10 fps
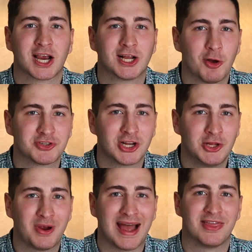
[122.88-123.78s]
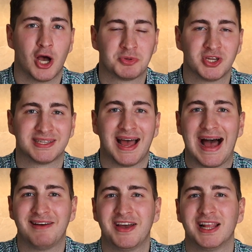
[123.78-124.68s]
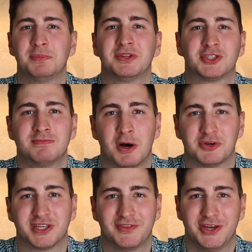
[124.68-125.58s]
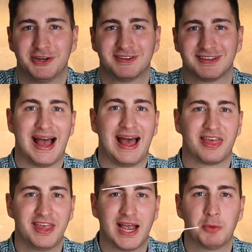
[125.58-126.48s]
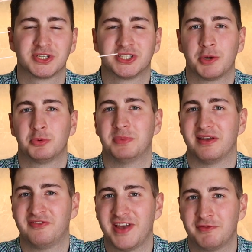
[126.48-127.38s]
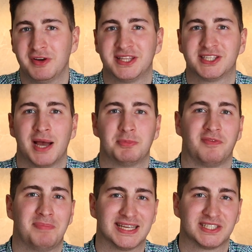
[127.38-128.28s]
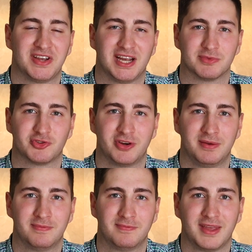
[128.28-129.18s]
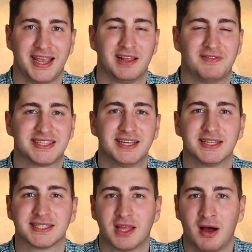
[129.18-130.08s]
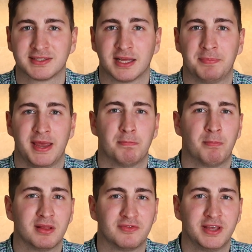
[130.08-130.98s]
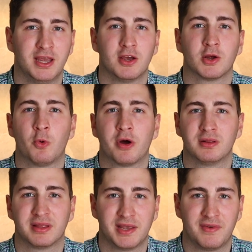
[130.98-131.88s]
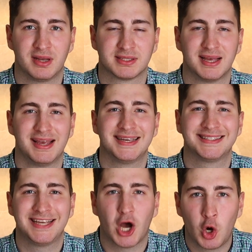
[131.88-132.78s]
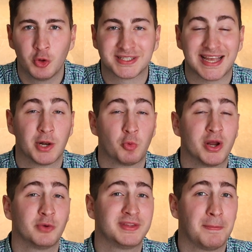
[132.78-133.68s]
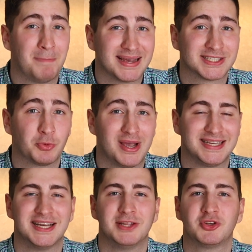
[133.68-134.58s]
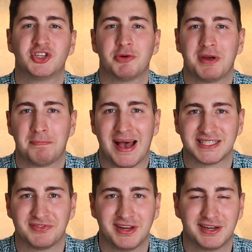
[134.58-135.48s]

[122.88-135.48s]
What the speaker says: a closer look at the options available to most of you. I think I will start with my favorite type of passive income stream. Investing in stocks that pay monthly, quarterly dividends is the oldest and one of the best ways to generate passive